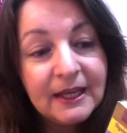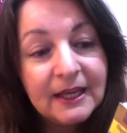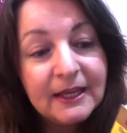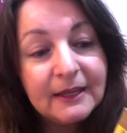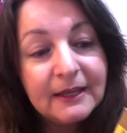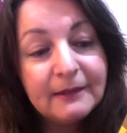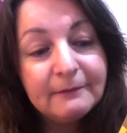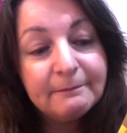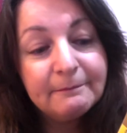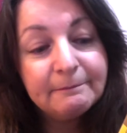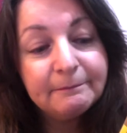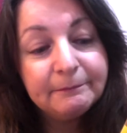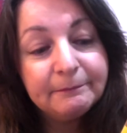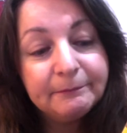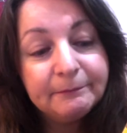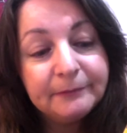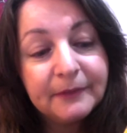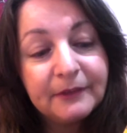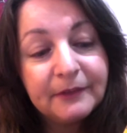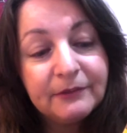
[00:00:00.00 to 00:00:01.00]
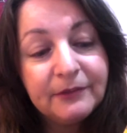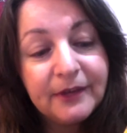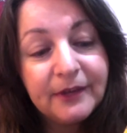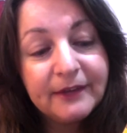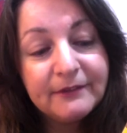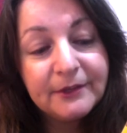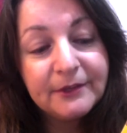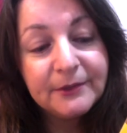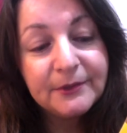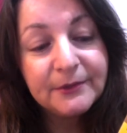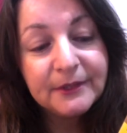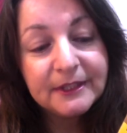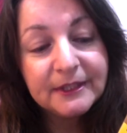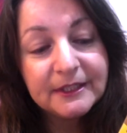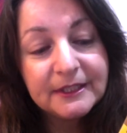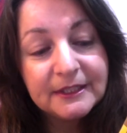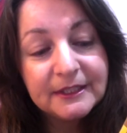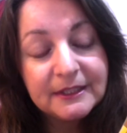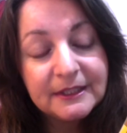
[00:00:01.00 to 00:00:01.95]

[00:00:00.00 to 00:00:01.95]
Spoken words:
If you have a look at